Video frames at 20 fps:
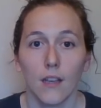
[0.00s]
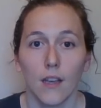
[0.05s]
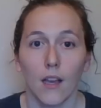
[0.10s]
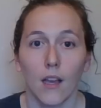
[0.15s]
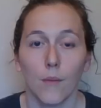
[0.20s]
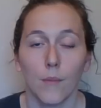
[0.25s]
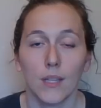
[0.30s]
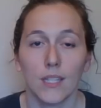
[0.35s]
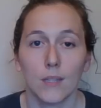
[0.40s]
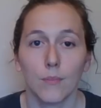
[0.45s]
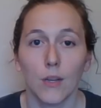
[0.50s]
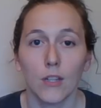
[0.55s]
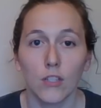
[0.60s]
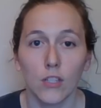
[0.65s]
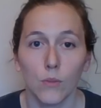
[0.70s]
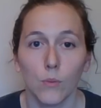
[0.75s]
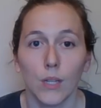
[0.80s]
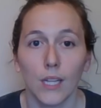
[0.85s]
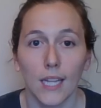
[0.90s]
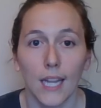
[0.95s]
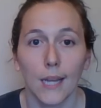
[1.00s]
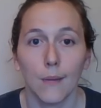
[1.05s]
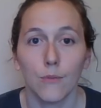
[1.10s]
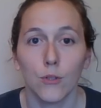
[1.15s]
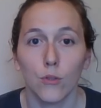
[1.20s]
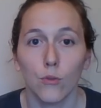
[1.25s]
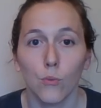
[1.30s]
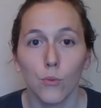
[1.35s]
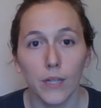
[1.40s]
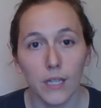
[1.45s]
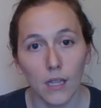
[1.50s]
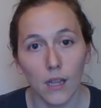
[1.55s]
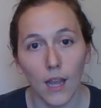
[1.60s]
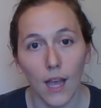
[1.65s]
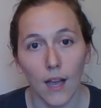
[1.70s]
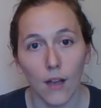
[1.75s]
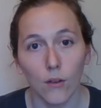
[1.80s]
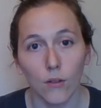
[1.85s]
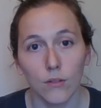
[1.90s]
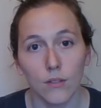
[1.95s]
especially when it came to read
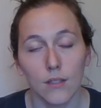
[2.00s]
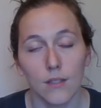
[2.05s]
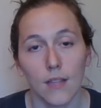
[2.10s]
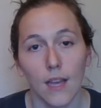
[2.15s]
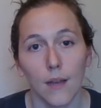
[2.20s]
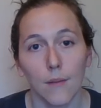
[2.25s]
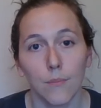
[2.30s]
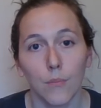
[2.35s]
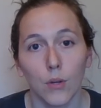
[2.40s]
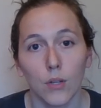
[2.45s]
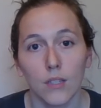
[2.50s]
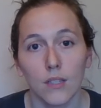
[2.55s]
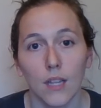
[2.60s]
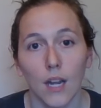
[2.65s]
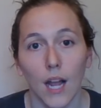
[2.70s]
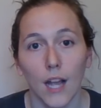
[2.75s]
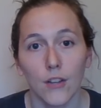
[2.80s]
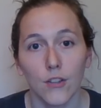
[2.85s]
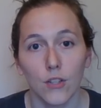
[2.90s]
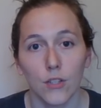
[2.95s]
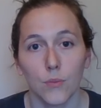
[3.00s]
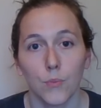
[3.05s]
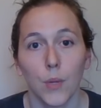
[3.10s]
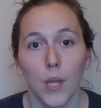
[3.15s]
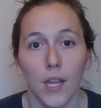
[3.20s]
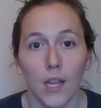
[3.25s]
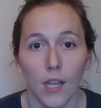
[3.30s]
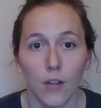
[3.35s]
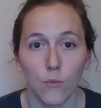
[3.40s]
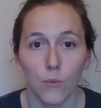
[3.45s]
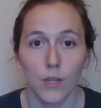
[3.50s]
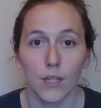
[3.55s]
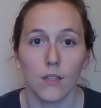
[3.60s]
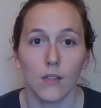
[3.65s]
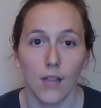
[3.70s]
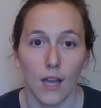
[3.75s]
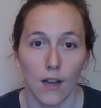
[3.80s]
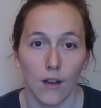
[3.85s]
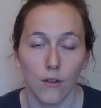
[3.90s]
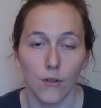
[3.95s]
alouds, that books that I just pick and read
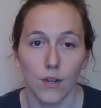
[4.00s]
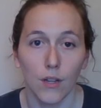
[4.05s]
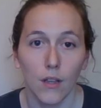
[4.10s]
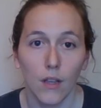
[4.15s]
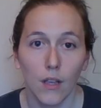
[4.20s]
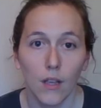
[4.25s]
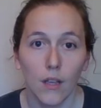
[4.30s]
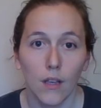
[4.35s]
aloud